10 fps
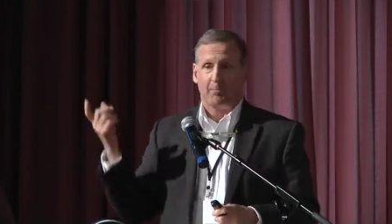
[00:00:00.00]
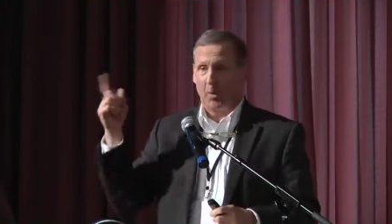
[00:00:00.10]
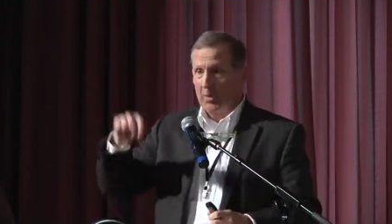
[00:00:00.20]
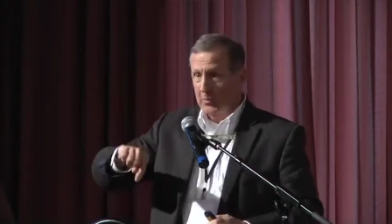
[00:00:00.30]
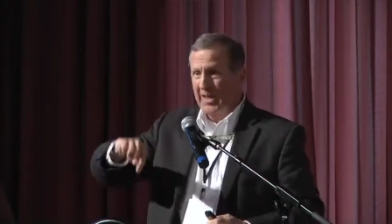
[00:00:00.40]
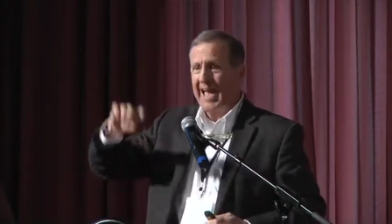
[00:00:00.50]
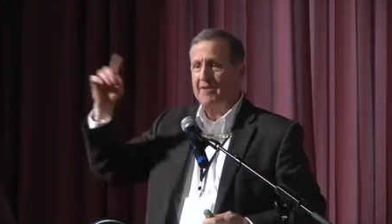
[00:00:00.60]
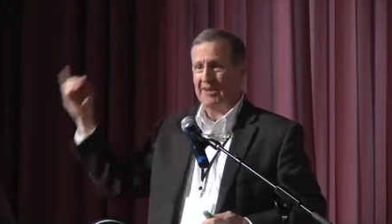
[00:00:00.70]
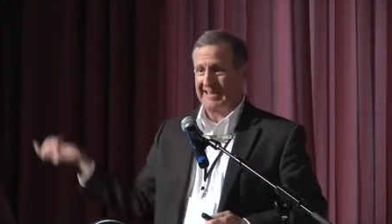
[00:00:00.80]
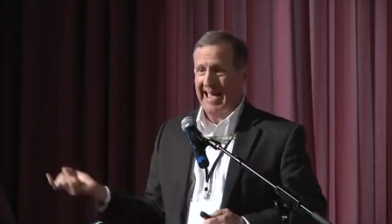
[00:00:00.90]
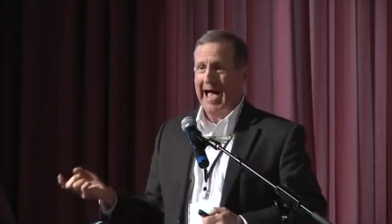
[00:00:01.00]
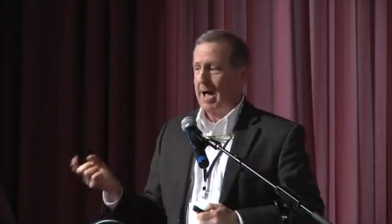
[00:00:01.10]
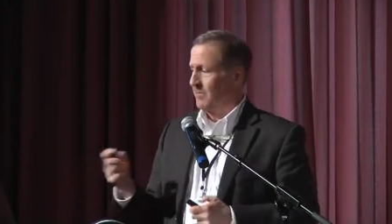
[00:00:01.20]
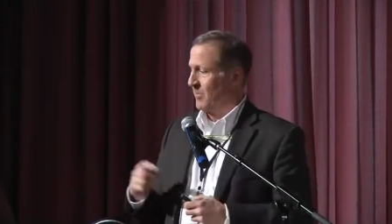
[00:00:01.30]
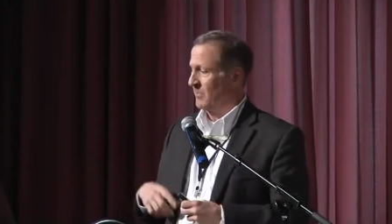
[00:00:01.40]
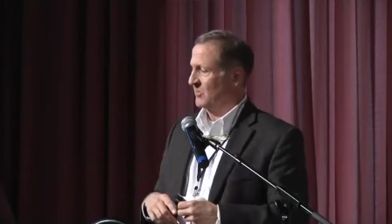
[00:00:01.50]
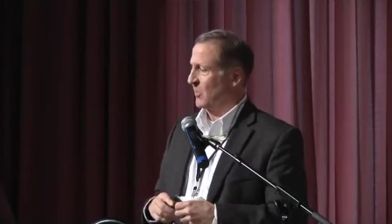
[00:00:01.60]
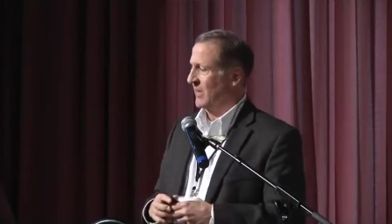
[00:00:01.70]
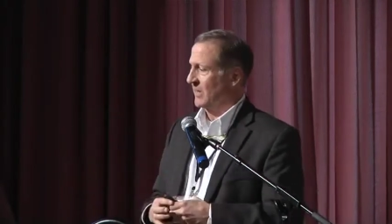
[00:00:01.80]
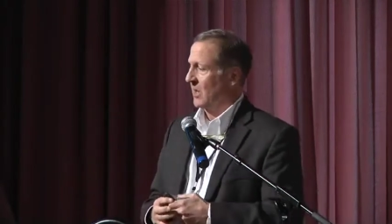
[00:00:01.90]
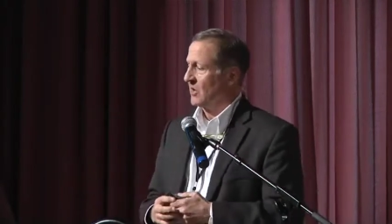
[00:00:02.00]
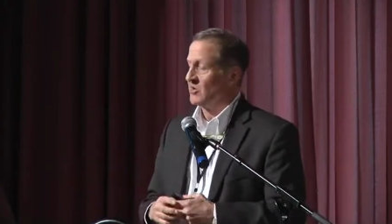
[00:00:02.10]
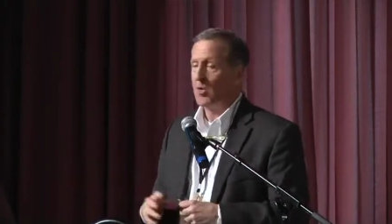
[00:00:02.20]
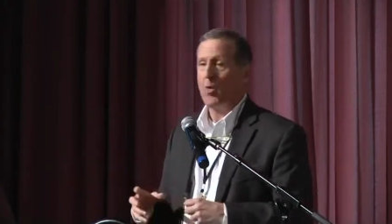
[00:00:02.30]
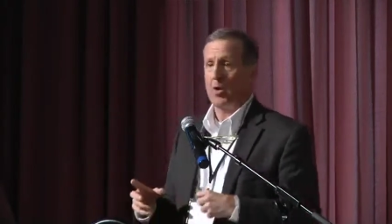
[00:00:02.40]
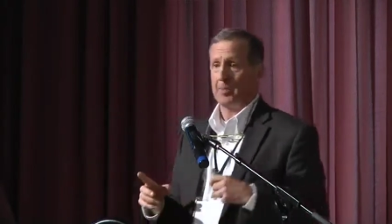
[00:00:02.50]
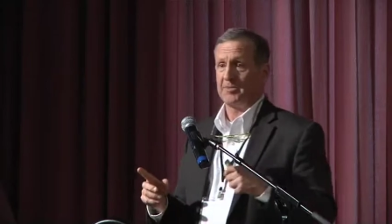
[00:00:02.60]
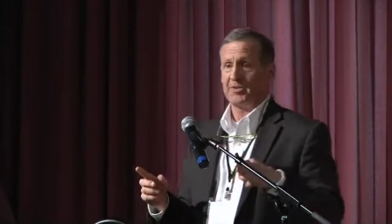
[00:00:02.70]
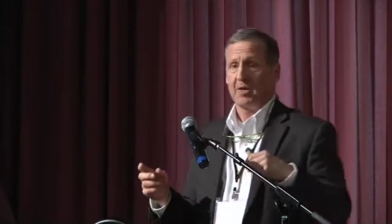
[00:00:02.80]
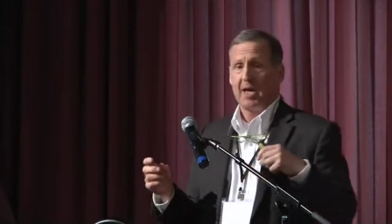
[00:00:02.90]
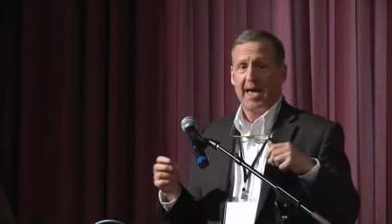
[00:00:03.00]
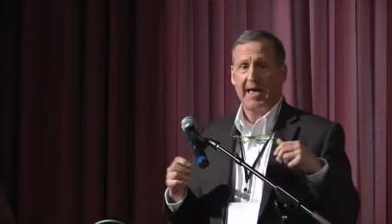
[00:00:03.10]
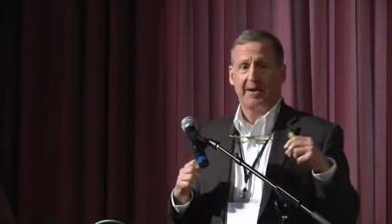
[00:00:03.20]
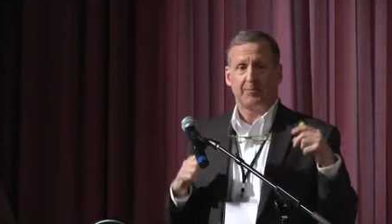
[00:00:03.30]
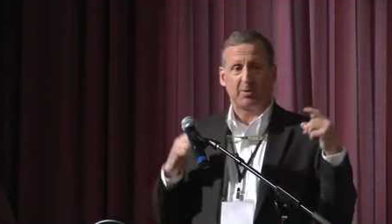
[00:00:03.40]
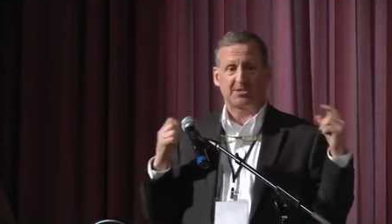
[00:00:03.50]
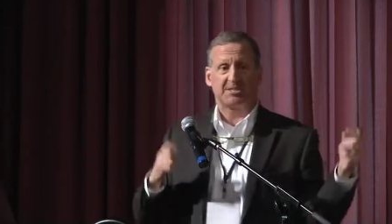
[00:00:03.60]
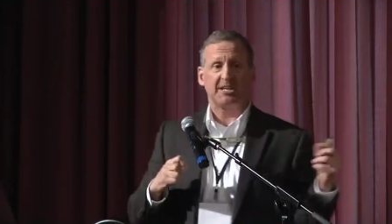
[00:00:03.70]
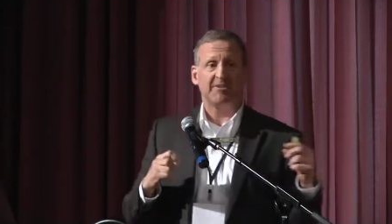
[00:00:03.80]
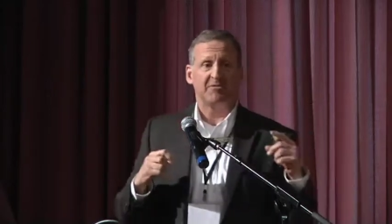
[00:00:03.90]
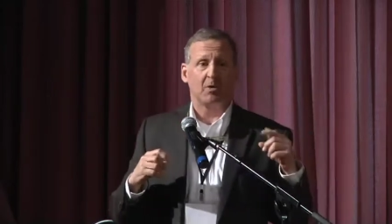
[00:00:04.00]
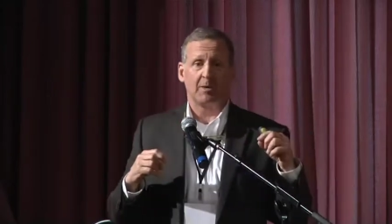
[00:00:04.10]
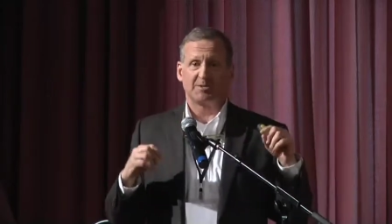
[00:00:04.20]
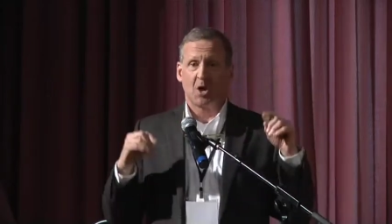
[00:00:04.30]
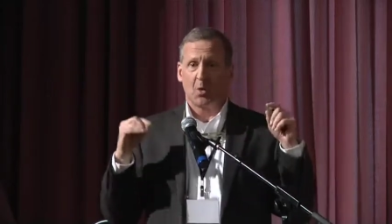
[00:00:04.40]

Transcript: But when we have a gap between norms and perceived norms,